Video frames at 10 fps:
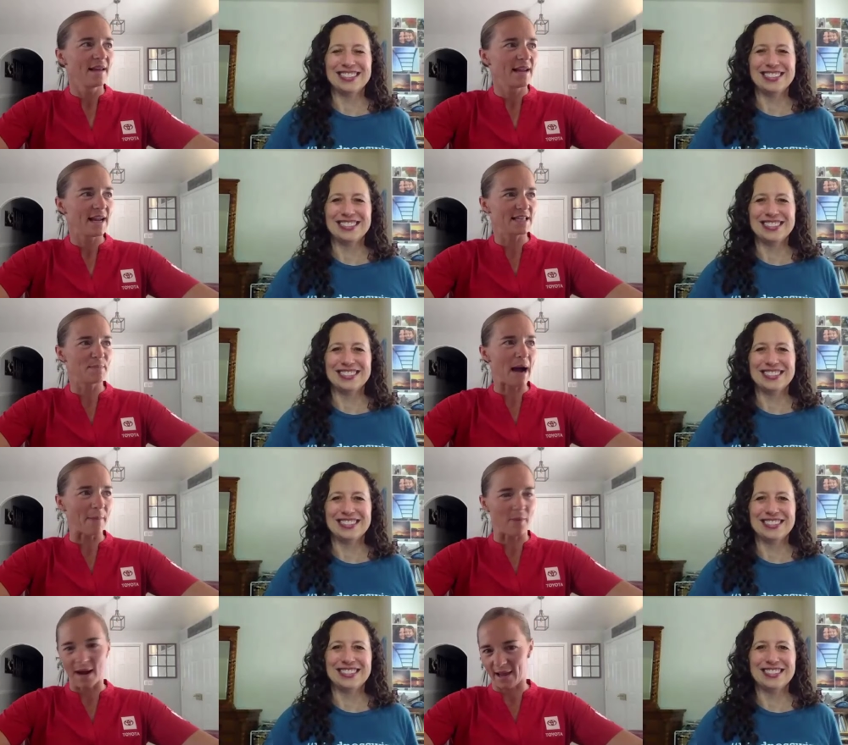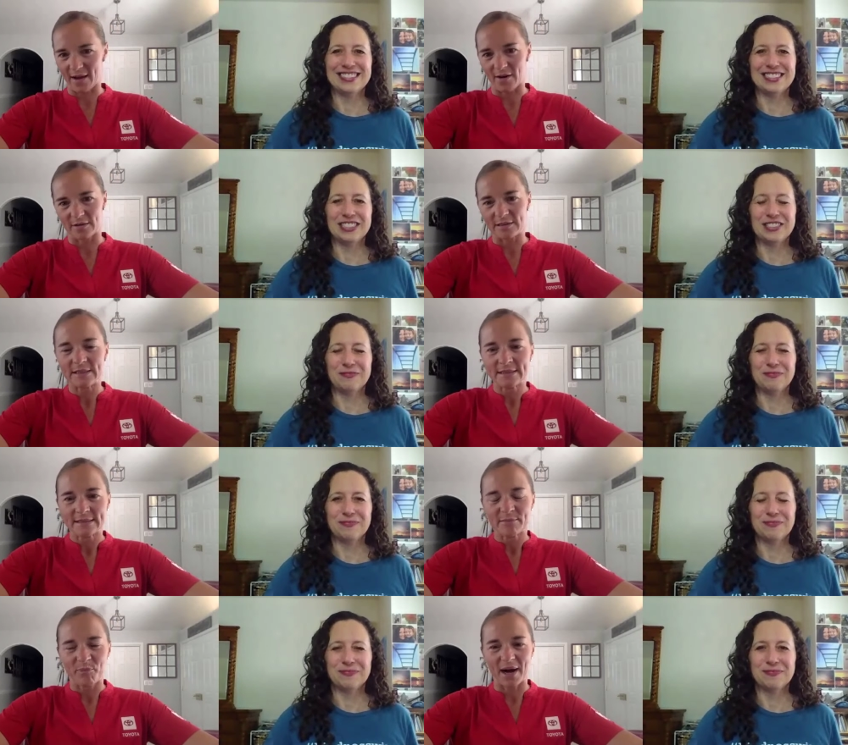Speaker 1: Kidz Bop radio,
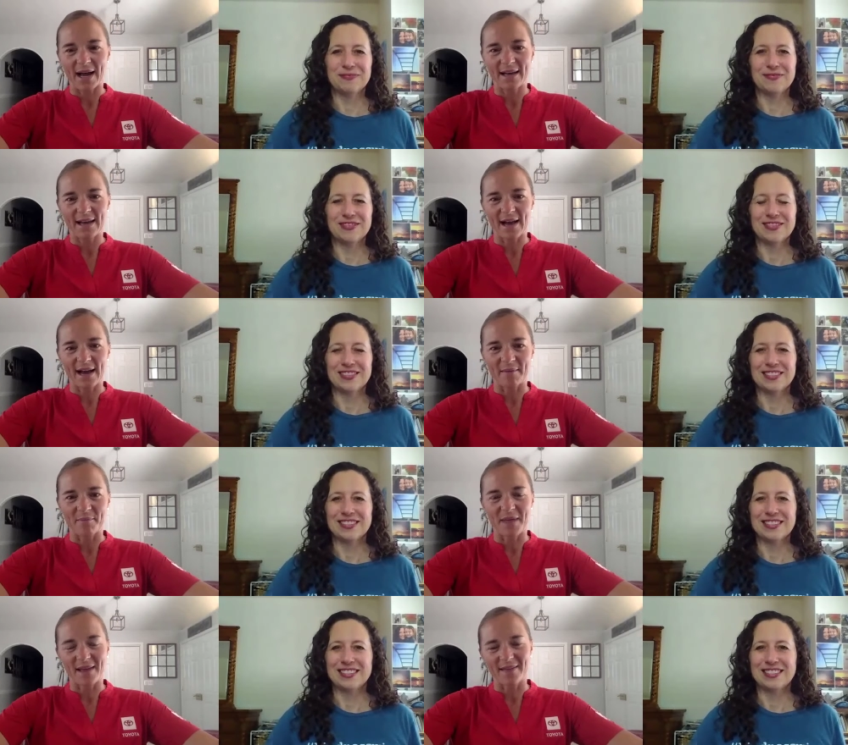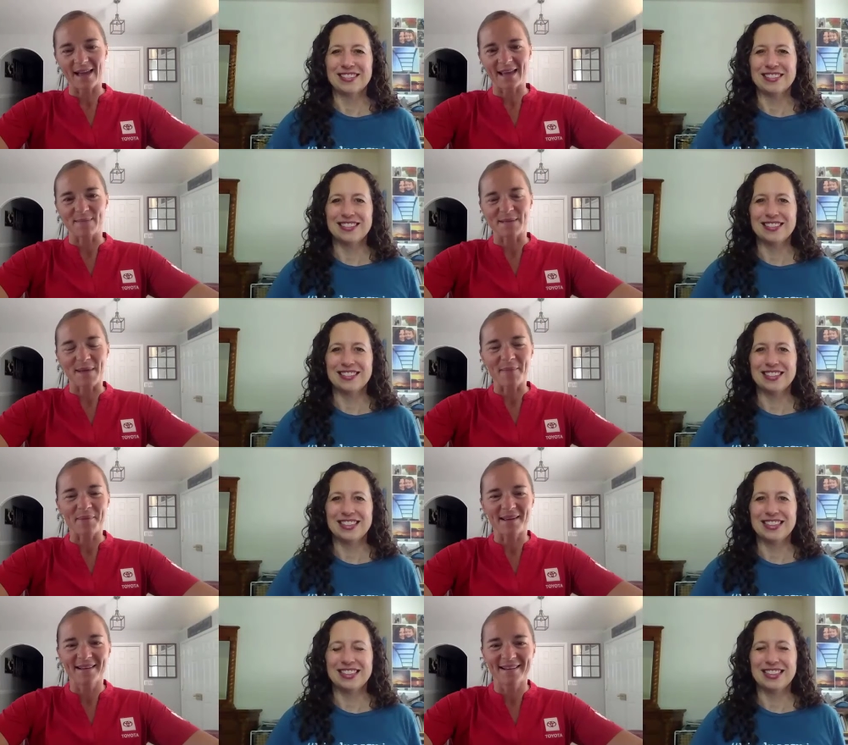but um, that that keeps them
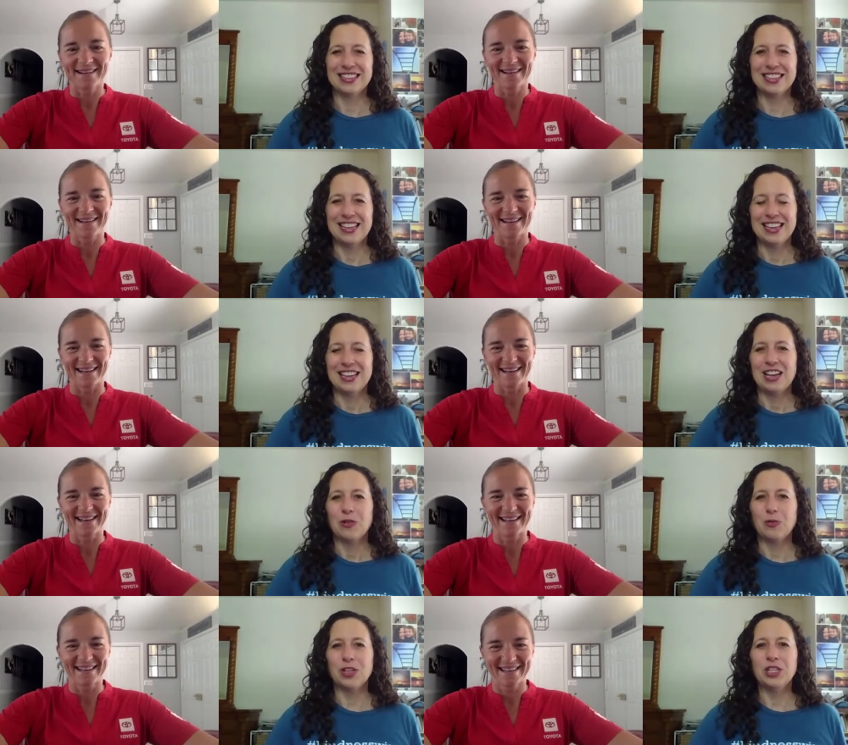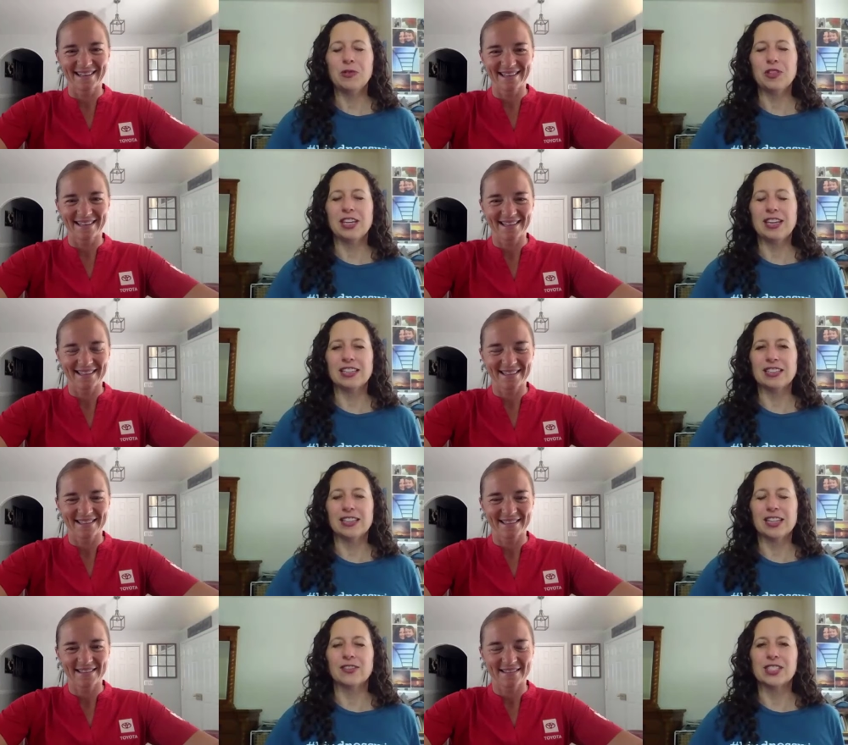happy.
Speaker 2: What do you think?
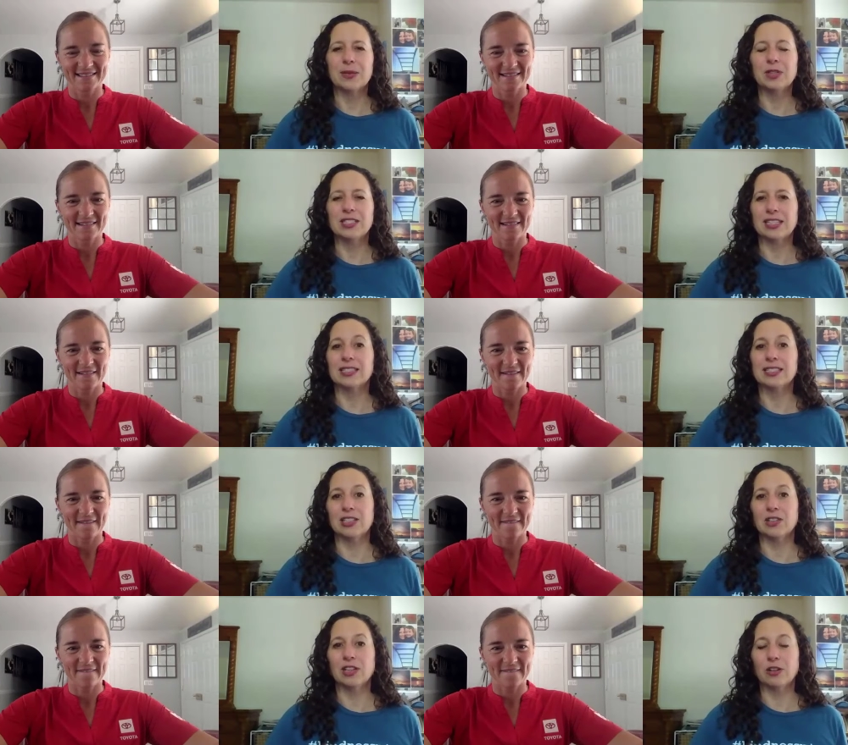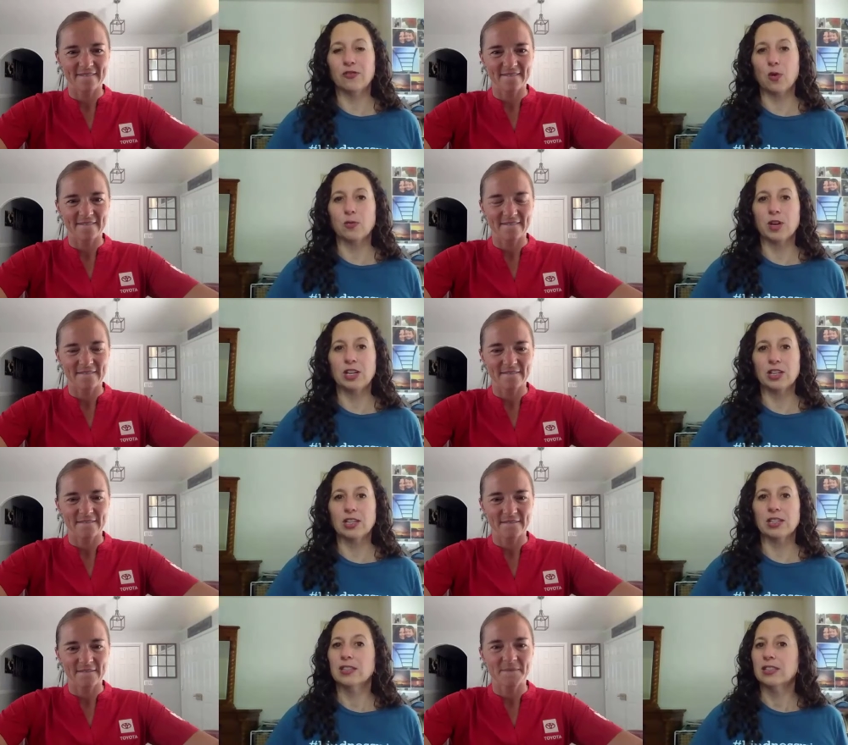Like if somebody's considering a
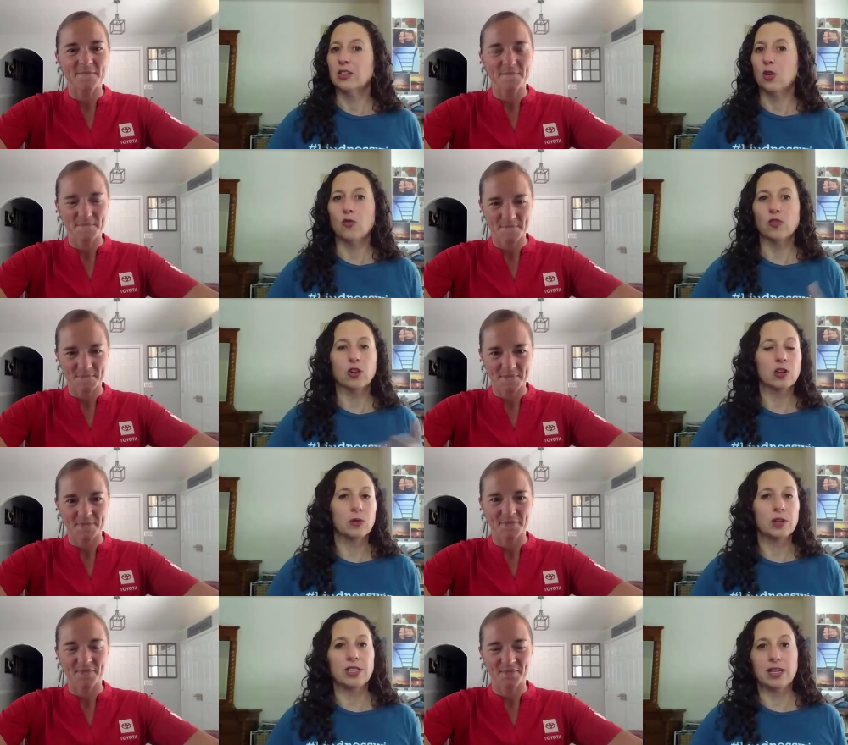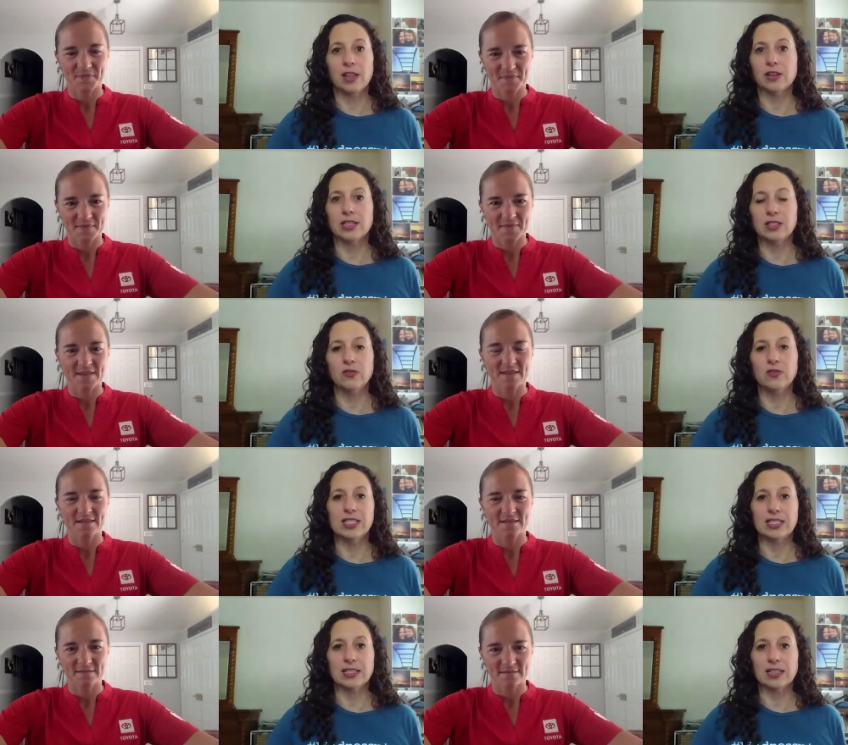4Runner over one of the other
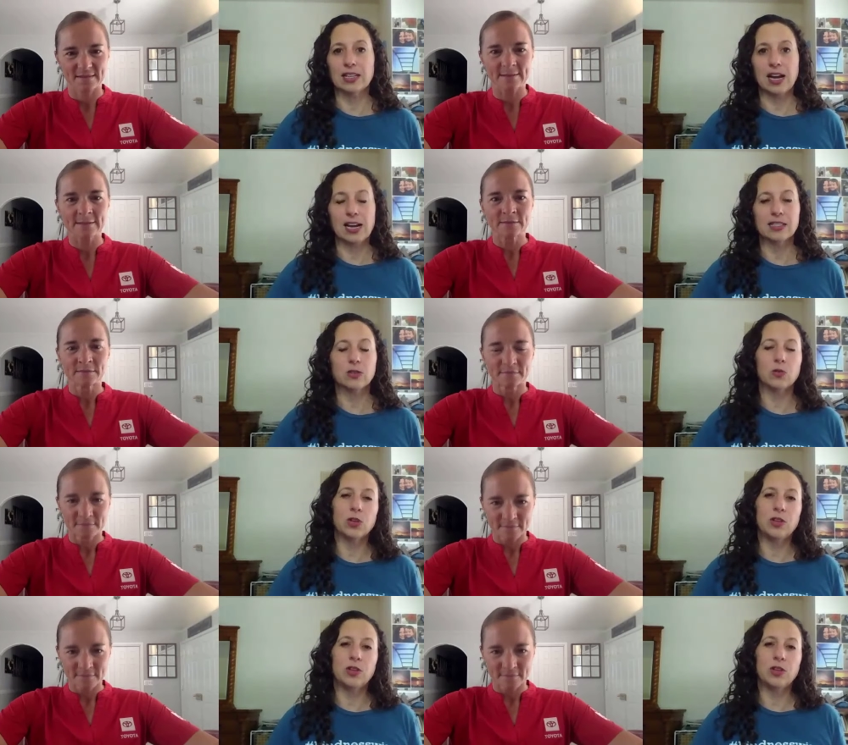SUVs in its class, what